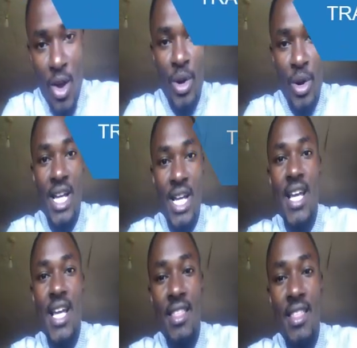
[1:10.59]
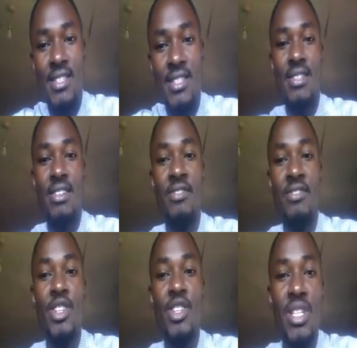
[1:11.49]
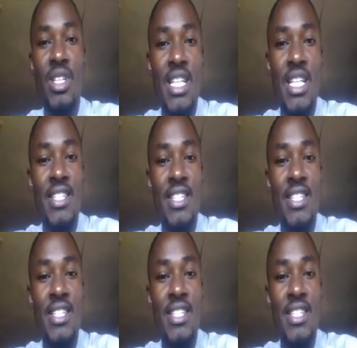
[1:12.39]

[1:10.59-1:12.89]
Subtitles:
whereas others refer to it as